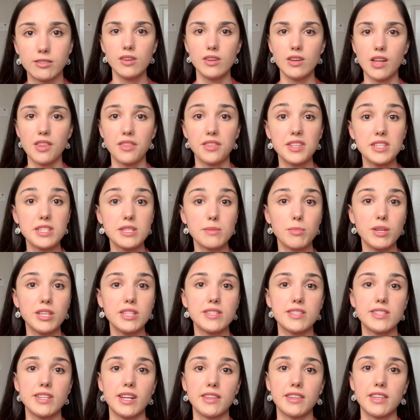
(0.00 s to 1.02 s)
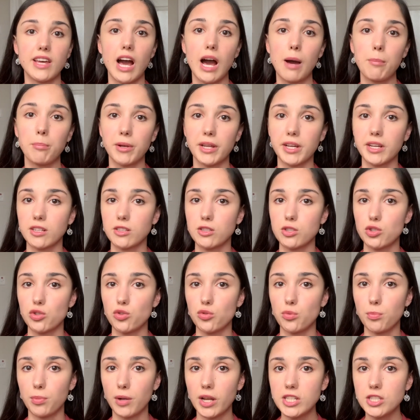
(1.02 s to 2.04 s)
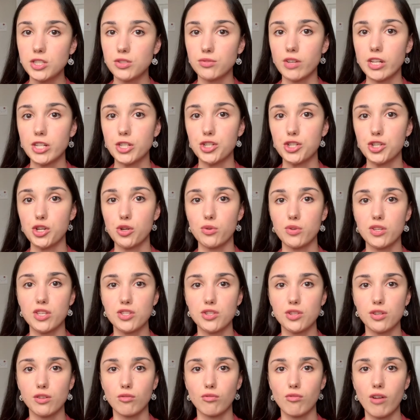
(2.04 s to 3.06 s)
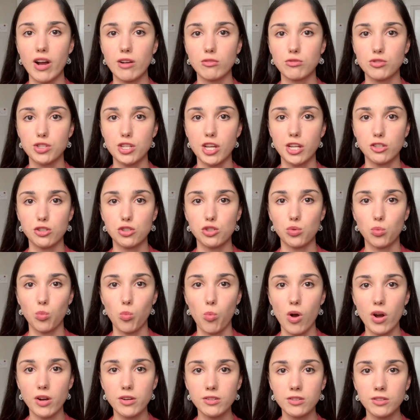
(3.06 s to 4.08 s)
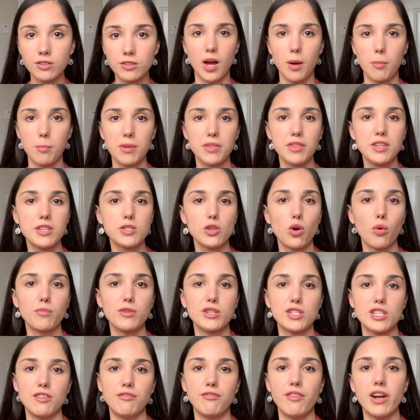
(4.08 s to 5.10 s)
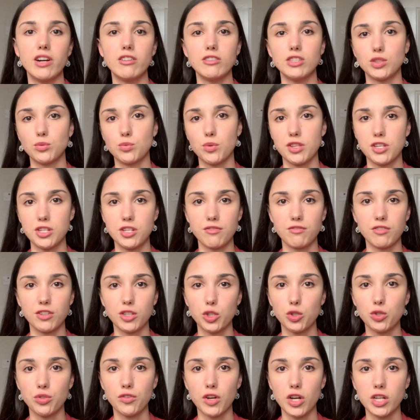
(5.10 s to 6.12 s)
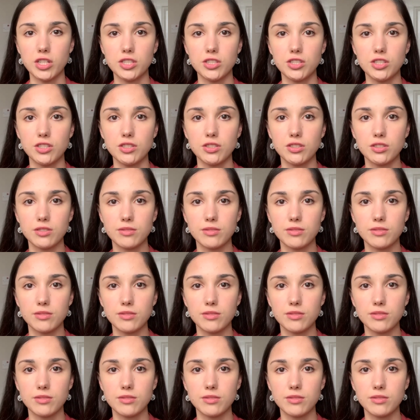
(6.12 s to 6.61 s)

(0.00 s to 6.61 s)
And this means that the applicant to place ratio is around 10 to 1, but this obviously varies with the different universities.